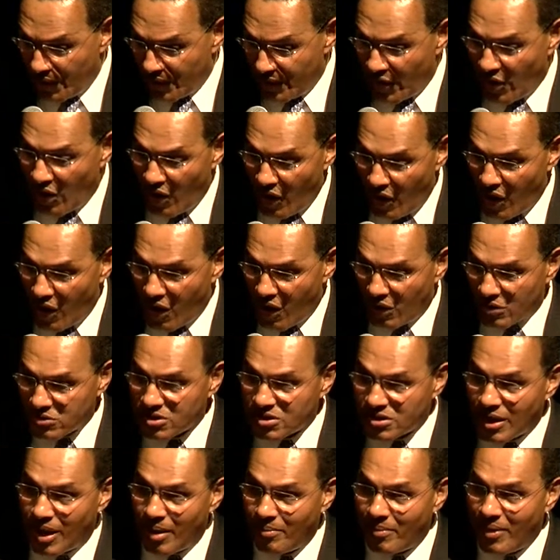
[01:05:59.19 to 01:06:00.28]
There are
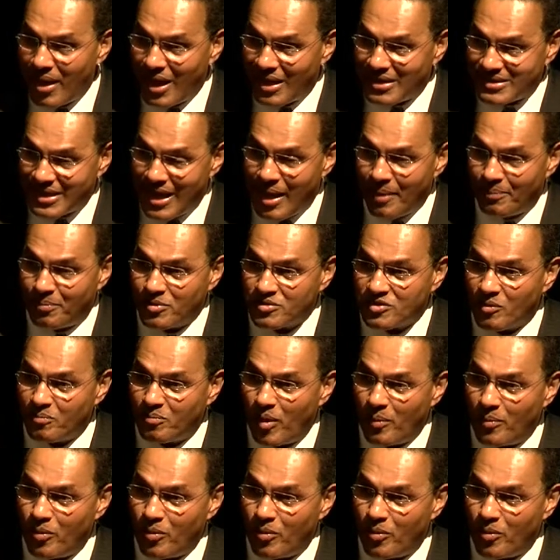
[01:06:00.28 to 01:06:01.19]
some examples of